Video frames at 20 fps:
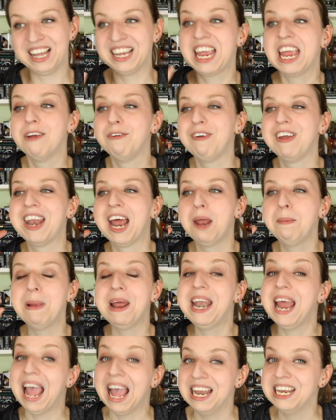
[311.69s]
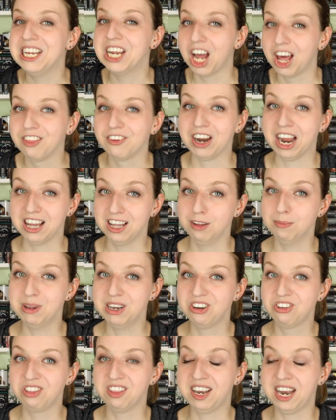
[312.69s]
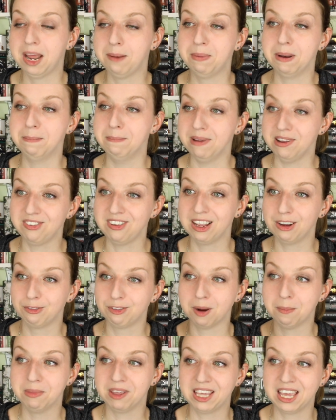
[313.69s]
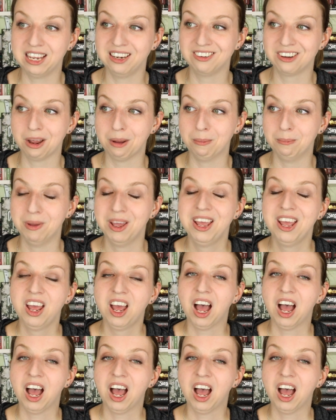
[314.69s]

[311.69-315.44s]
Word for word: Like, if it had been any other element that had been missing from the kingdom,